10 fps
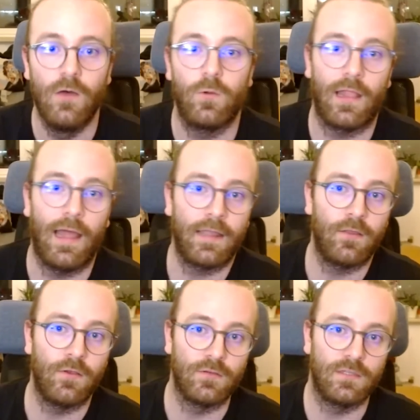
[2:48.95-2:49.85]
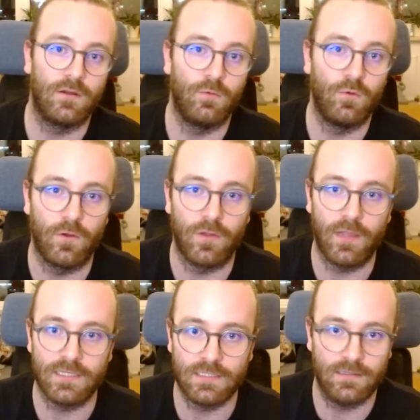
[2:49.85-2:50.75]
would like to use their Moonbird
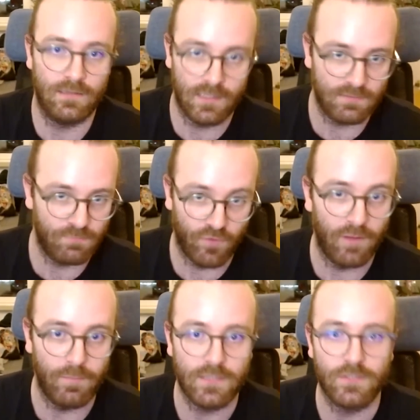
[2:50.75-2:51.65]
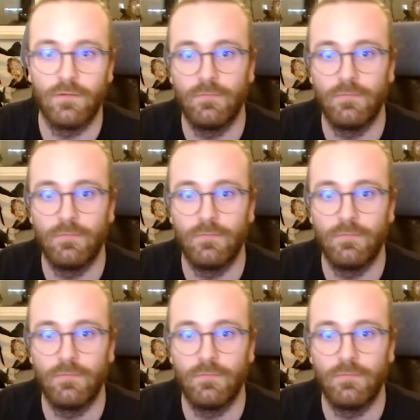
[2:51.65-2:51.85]
as profile picture.